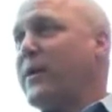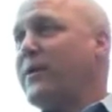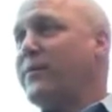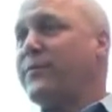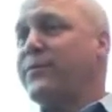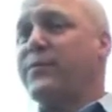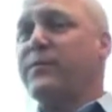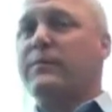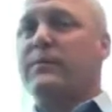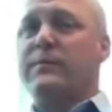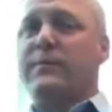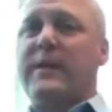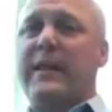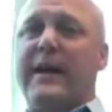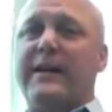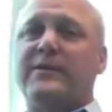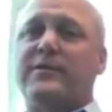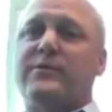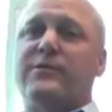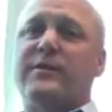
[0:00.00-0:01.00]
We have
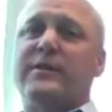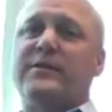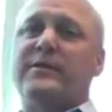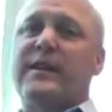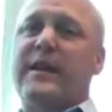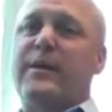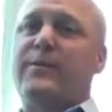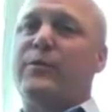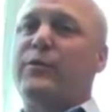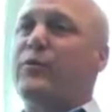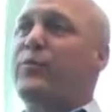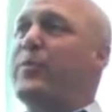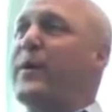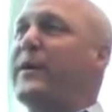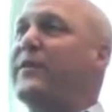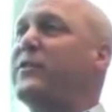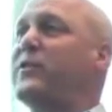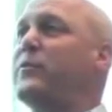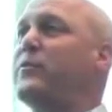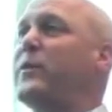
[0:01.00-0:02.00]
lots of examples,
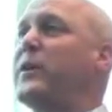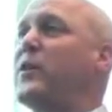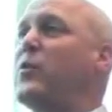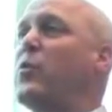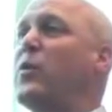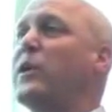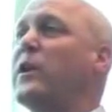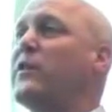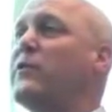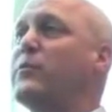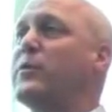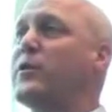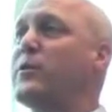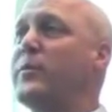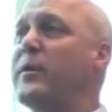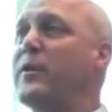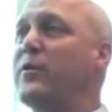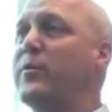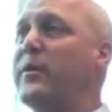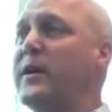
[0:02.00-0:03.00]
Betsy being one of them,
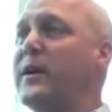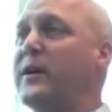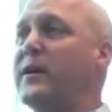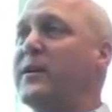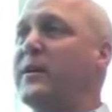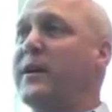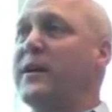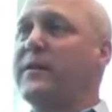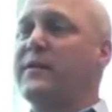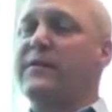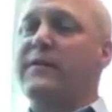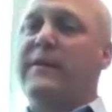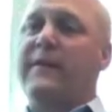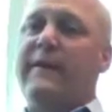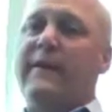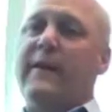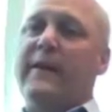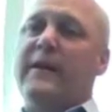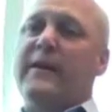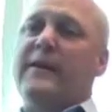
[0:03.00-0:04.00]
Camille being another.
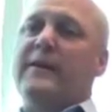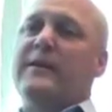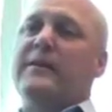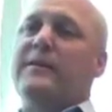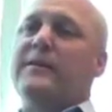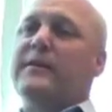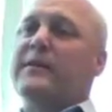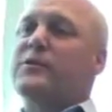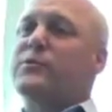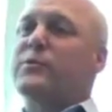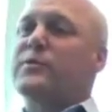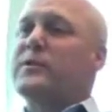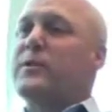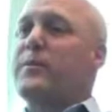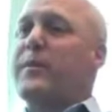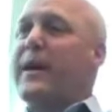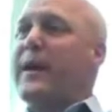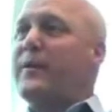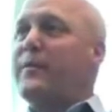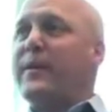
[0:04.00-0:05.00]
This was
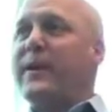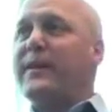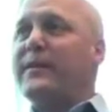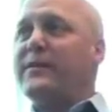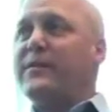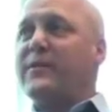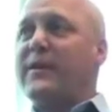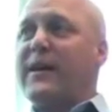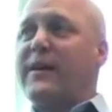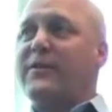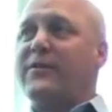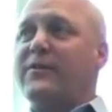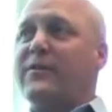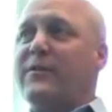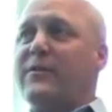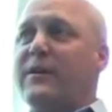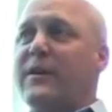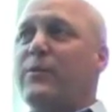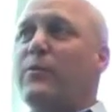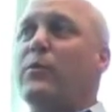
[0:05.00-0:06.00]
a man-made disaster,
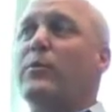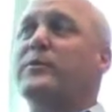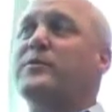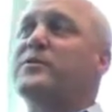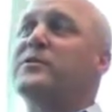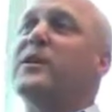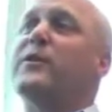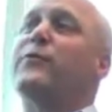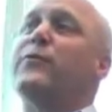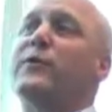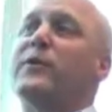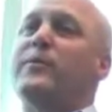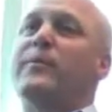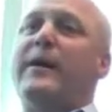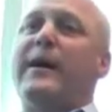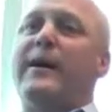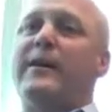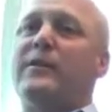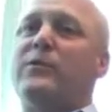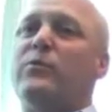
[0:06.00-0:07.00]
and what was different
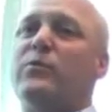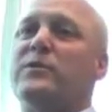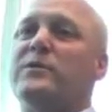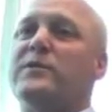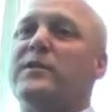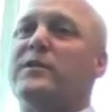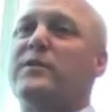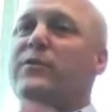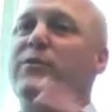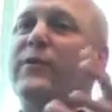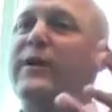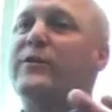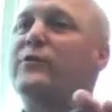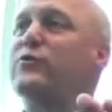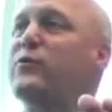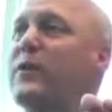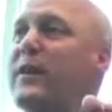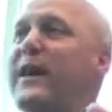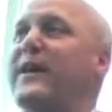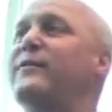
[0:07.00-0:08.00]
about it was that the
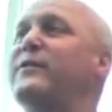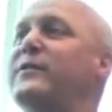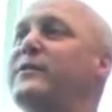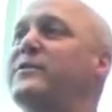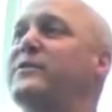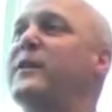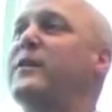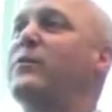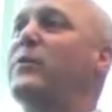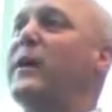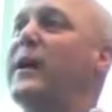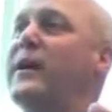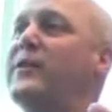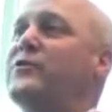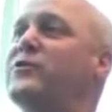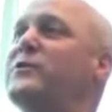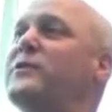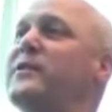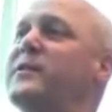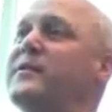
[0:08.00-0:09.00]
federal levees that were
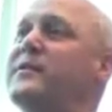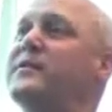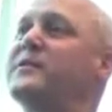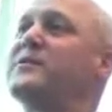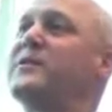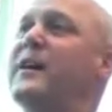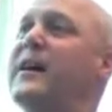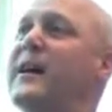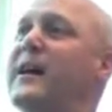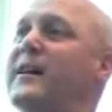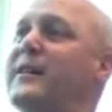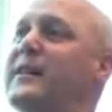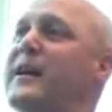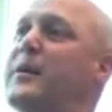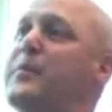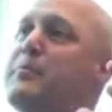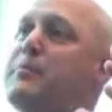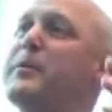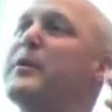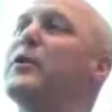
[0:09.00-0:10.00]
engineered, designed,
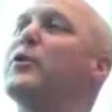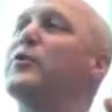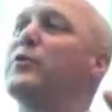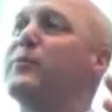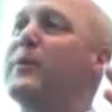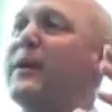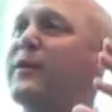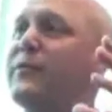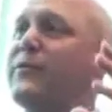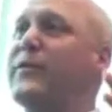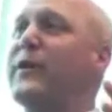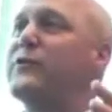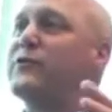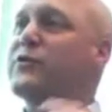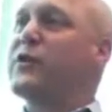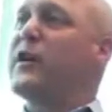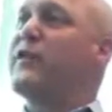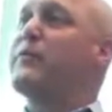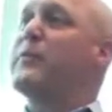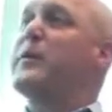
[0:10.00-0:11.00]
and built by the
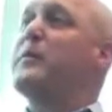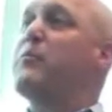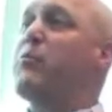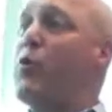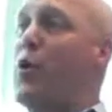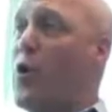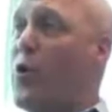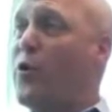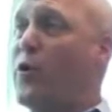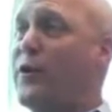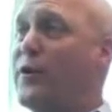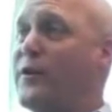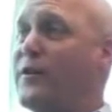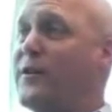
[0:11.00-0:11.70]
federal government broke.